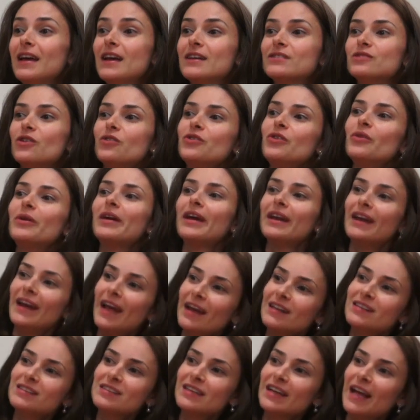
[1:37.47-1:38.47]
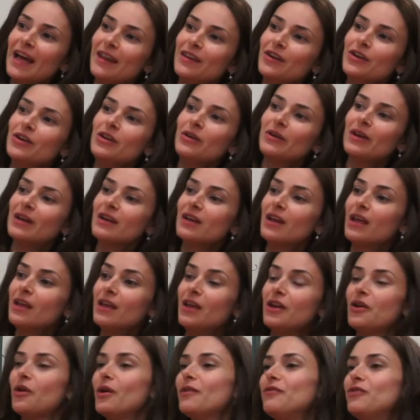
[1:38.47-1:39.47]
So you can get together,
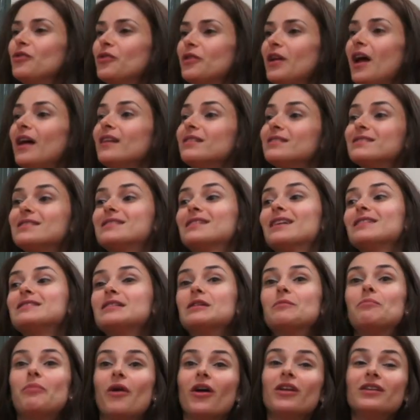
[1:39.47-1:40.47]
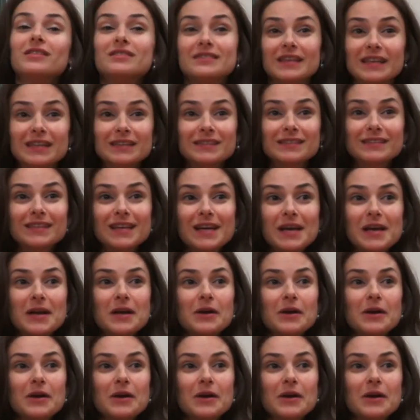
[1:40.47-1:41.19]
if you're not discussing politics,